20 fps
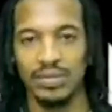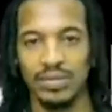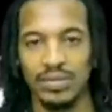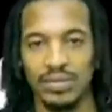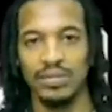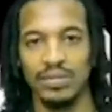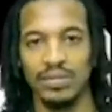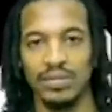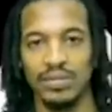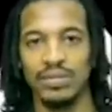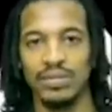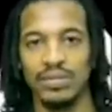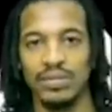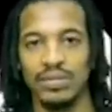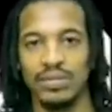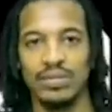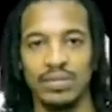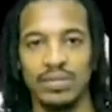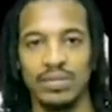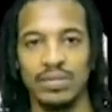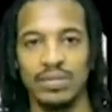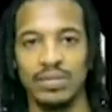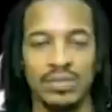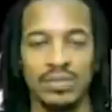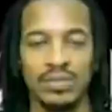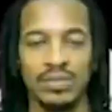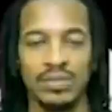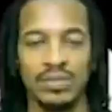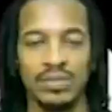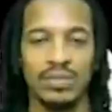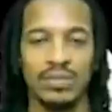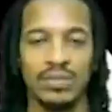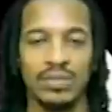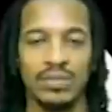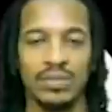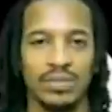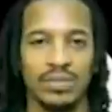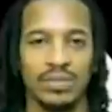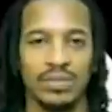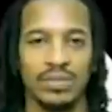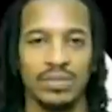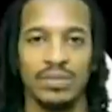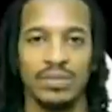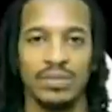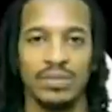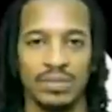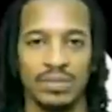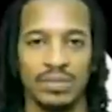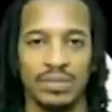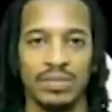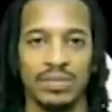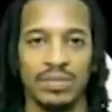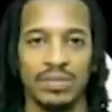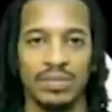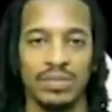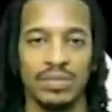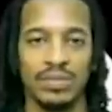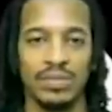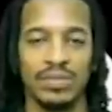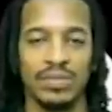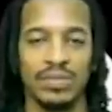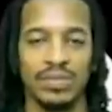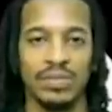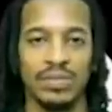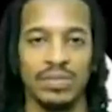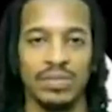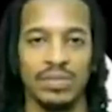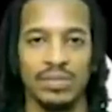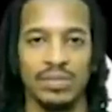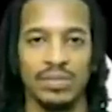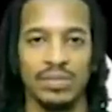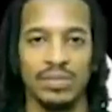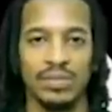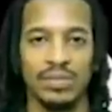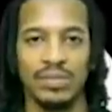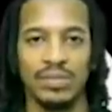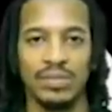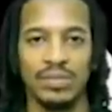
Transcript: This person isn't speaking.